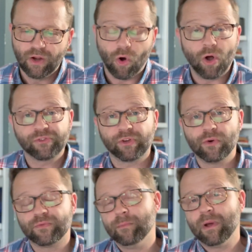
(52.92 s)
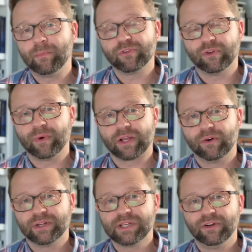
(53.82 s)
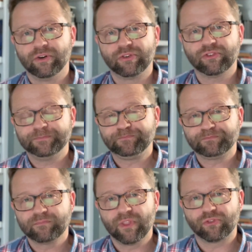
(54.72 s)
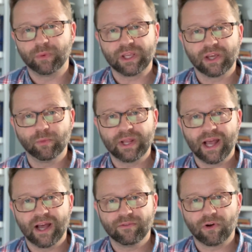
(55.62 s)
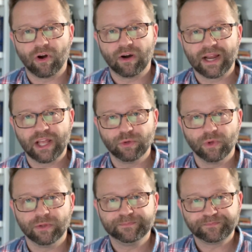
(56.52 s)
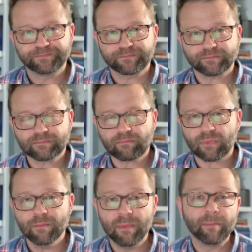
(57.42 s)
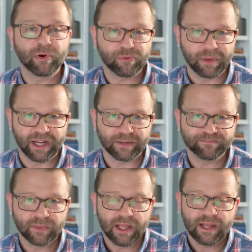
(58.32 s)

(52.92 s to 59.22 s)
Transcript: Also, for members and regular attenders, this weekend we have our annual members meeting.